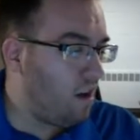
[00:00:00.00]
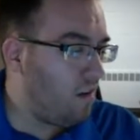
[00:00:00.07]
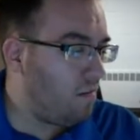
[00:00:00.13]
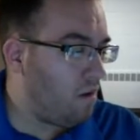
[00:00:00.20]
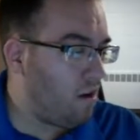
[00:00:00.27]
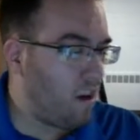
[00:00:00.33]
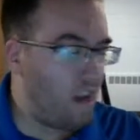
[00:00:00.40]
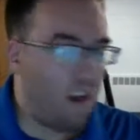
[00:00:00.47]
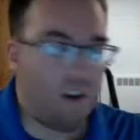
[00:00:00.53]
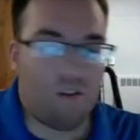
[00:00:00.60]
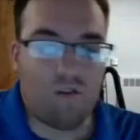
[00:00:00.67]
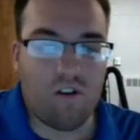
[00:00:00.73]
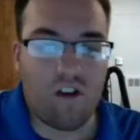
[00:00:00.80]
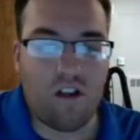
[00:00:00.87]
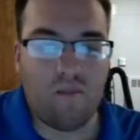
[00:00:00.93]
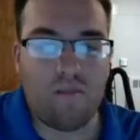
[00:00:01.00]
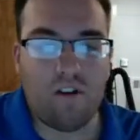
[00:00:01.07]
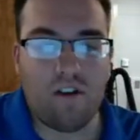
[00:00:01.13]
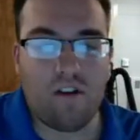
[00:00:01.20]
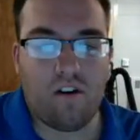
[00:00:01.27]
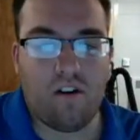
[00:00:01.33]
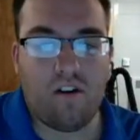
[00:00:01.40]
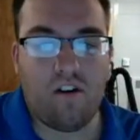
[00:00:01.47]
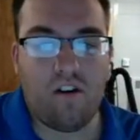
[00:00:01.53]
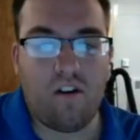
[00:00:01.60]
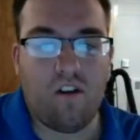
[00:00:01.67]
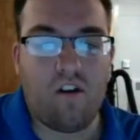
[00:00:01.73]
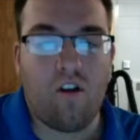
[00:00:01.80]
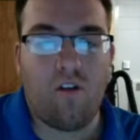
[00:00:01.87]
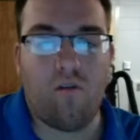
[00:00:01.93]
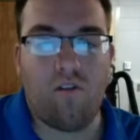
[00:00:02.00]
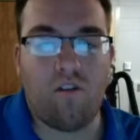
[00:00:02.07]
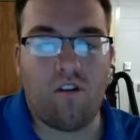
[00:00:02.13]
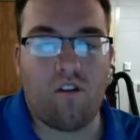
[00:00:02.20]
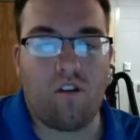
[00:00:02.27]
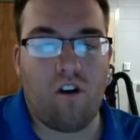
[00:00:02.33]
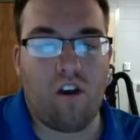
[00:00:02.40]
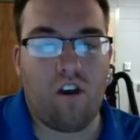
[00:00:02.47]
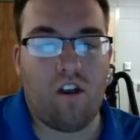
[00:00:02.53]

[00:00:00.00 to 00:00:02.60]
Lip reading: our category names here, which is great,